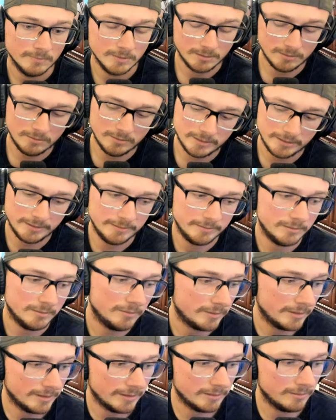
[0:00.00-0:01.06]
All right.
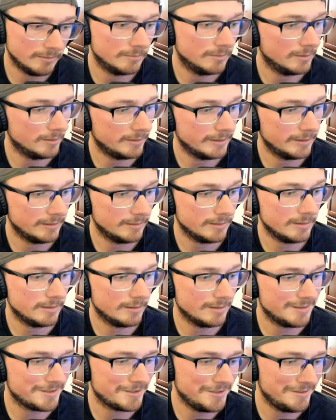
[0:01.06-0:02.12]

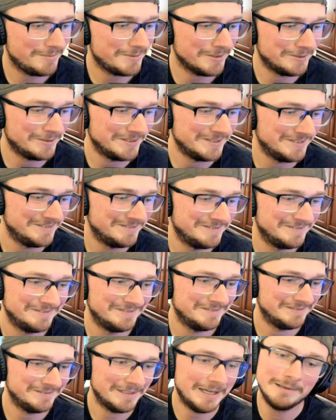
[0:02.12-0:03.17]
Let's keep going.
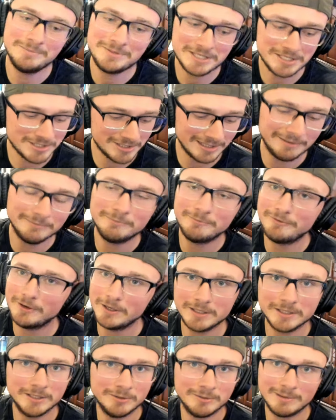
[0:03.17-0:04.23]
I'm
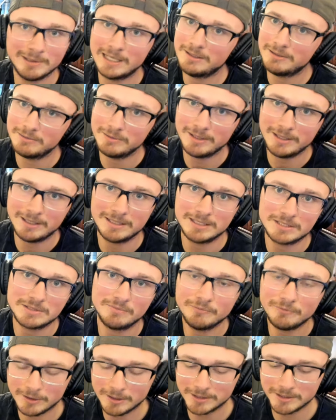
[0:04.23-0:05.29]
fucking around, guys.
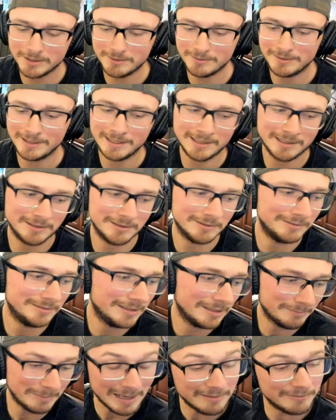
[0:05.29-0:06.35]
I'm fucking around.
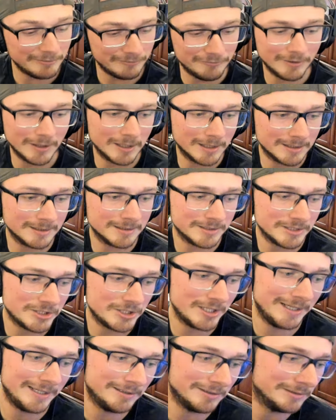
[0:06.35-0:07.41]
I'm having fun on the
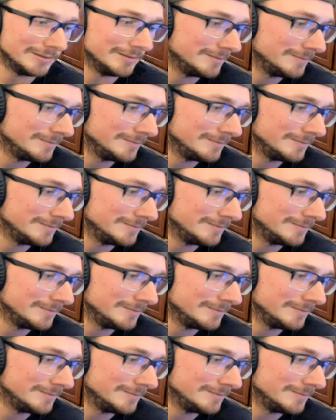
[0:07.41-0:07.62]
channel.